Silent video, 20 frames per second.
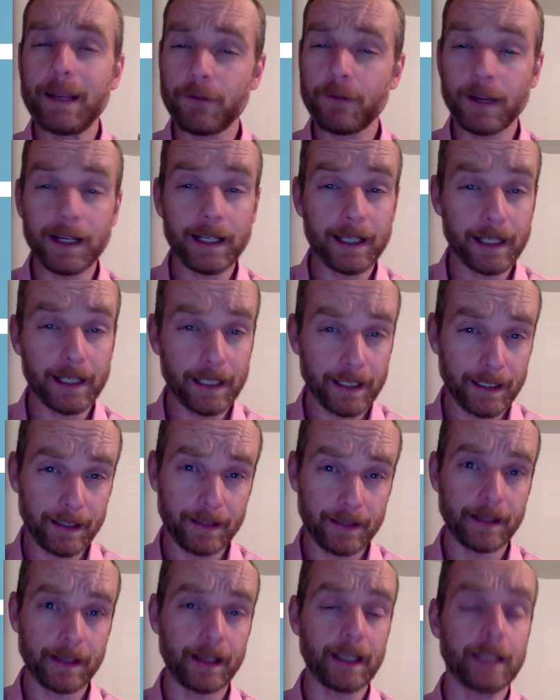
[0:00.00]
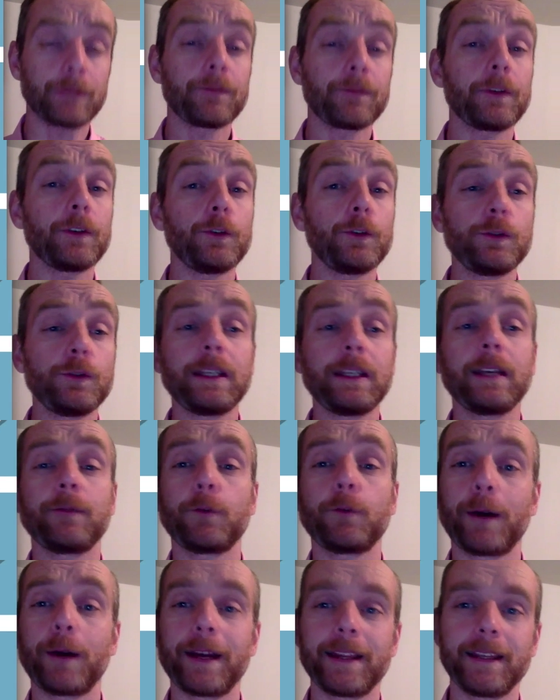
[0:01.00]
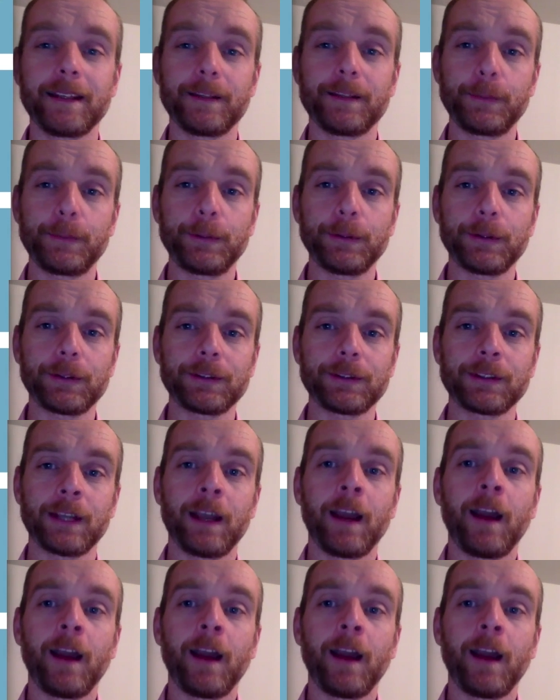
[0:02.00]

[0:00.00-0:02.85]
really easy for you to give away these books,